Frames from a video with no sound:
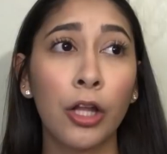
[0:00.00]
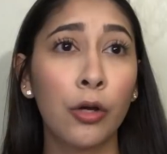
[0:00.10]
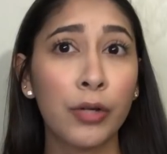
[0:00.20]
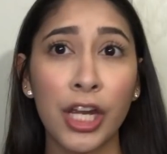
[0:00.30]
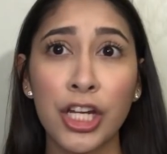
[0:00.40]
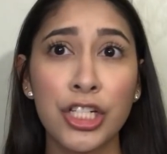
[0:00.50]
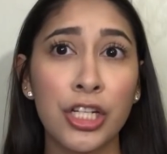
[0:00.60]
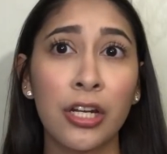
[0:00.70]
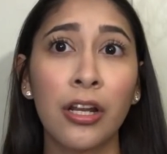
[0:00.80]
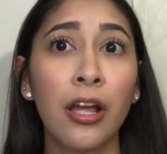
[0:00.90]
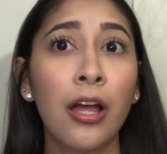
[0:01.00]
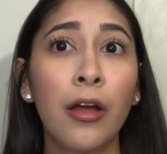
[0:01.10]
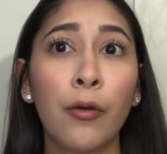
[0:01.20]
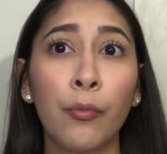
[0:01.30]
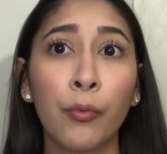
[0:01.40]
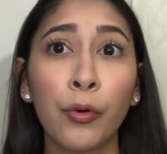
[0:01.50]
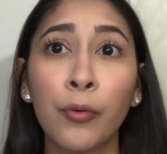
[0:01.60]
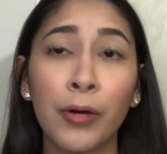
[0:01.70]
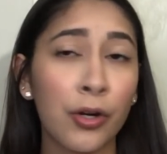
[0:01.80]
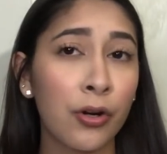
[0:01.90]
location,
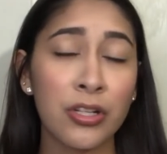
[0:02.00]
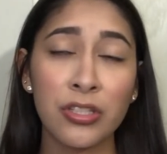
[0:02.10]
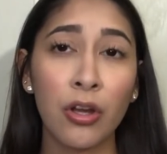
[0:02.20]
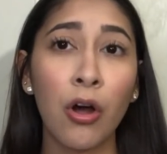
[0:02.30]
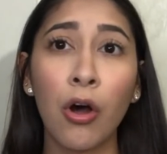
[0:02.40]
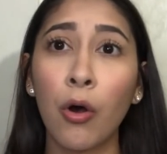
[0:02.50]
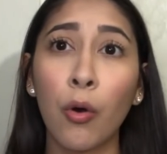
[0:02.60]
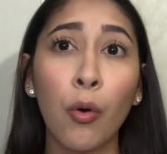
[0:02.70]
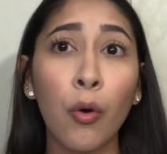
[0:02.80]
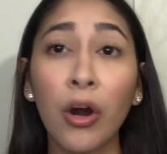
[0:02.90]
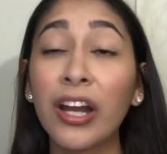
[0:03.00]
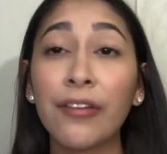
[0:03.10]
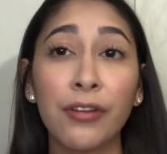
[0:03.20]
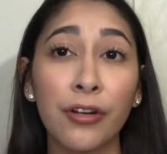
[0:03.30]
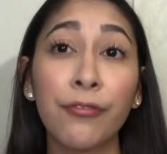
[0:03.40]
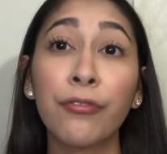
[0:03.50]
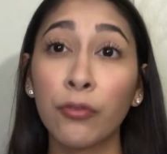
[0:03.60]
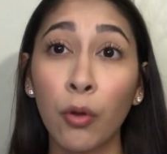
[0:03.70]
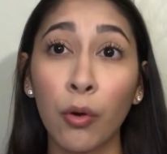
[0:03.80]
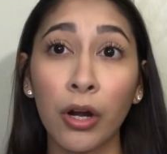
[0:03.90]
room across the hall, or even a
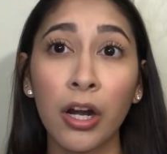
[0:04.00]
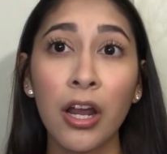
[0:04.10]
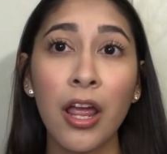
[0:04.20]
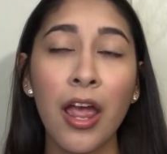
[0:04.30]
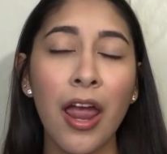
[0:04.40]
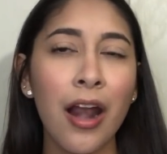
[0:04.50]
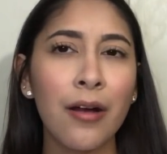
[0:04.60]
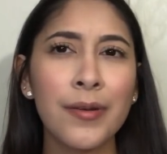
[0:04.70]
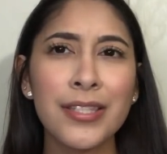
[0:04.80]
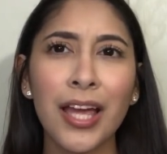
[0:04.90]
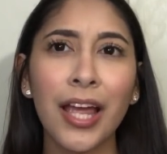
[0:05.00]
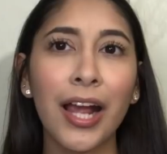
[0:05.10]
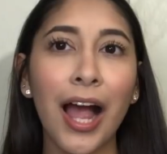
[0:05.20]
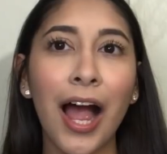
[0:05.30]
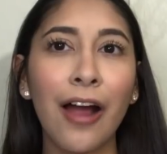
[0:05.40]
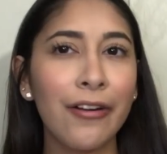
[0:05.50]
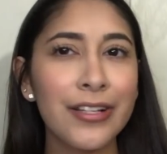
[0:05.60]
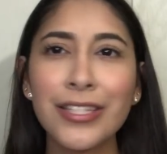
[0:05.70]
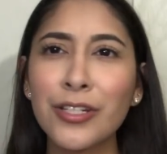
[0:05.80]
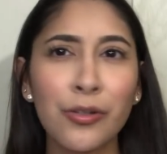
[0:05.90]
floor? And I was like, I
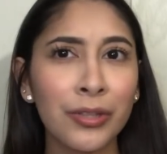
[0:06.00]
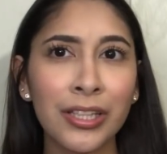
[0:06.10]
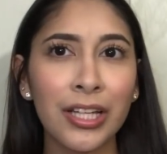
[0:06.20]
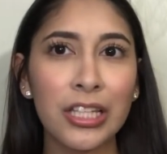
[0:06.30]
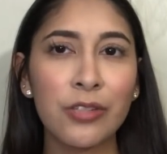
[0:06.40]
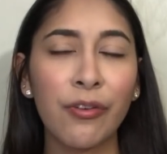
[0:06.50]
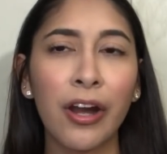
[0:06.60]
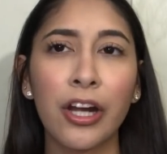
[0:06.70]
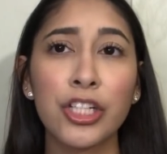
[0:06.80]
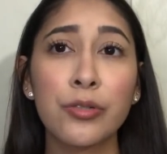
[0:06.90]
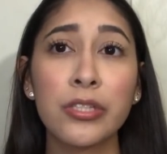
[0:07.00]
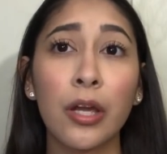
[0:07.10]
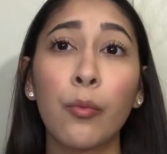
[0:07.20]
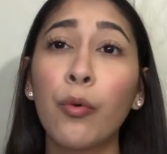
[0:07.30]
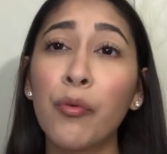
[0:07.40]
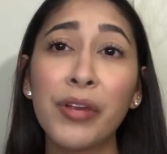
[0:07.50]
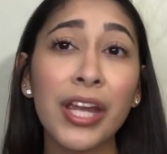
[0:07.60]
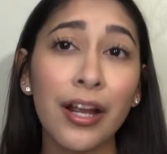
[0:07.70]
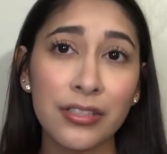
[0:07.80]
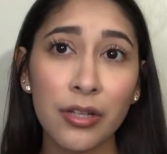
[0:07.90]
honestly don't think that's fair. And she was like, "Well, we
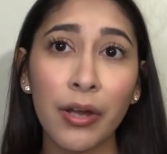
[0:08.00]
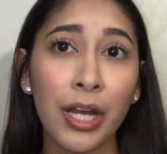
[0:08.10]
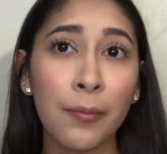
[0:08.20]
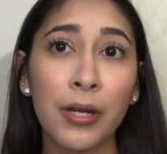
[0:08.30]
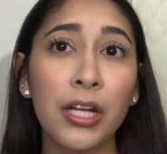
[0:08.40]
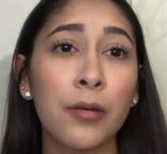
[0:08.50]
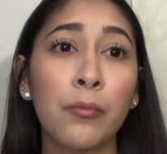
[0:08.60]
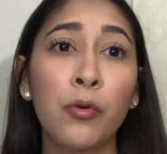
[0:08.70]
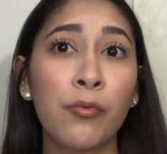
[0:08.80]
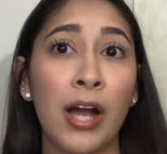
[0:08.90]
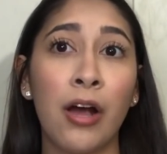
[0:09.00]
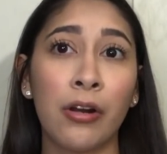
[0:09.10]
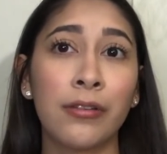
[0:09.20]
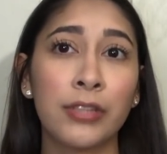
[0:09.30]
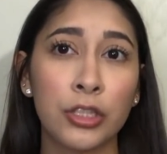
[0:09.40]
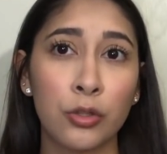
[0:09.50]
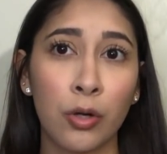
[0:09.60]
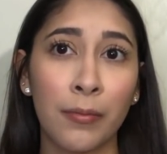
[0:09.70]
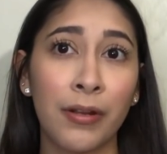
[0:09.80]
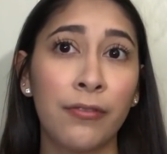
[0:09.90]
can't tell anybody to move out of the
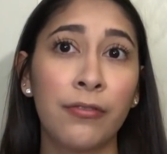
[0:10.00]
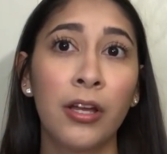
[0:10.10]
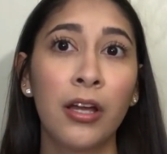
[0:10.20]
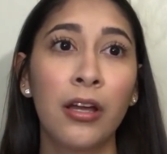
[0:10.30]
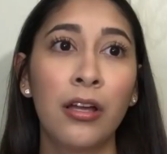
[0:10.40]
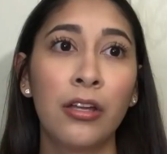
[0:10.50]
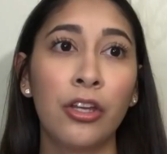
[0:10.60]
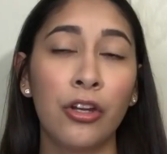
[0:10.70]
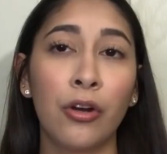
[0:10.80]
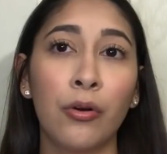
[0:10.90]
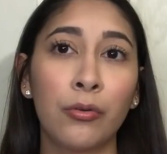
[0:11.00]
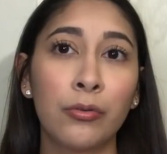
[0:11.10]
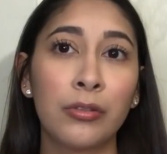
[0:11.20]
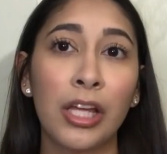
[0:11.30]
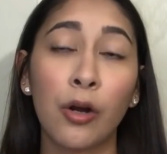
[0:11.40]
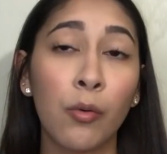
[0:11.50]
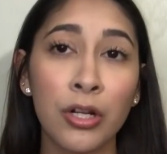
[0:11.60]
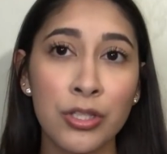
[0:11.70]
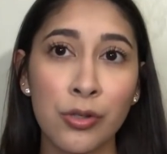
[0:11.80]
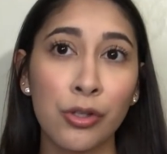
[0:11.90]
dorm if, you know, they don't
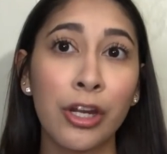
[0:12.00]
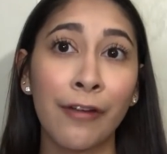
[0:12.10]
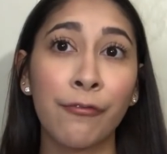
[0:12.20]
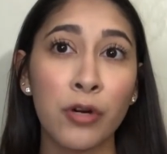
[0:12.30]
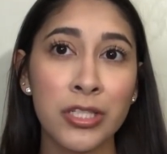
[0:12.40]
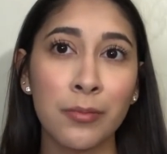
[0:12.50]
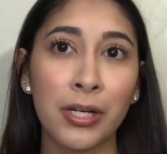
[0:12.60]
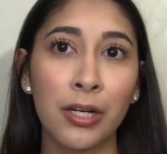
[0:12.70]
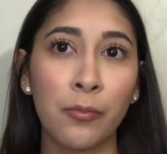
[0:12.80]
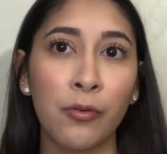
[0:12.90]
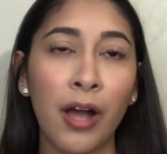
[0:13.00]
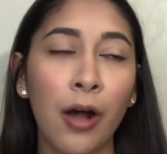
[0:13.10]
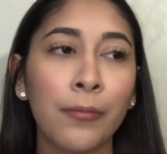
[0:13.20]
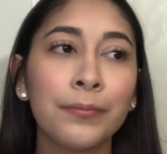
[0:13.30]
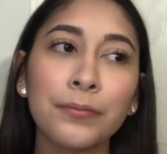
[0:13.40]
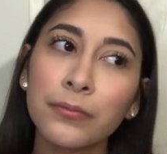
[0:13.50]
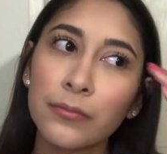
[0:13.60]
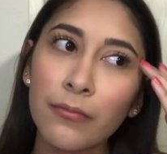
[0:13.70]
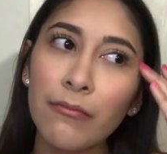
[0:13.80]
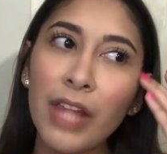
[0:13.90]
want to. You can't force somebody to move out."
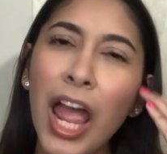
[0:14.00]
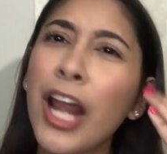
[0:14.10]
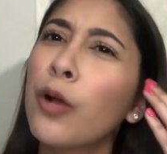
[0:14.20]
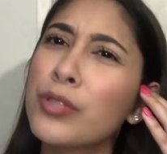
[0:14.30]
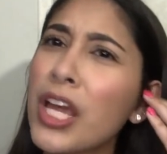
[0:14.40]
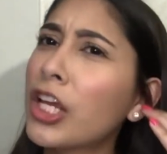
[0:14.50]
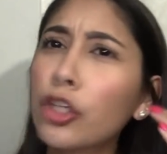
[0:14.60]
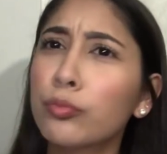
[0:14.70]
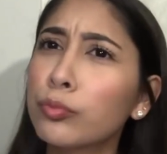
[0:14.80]
And I was like,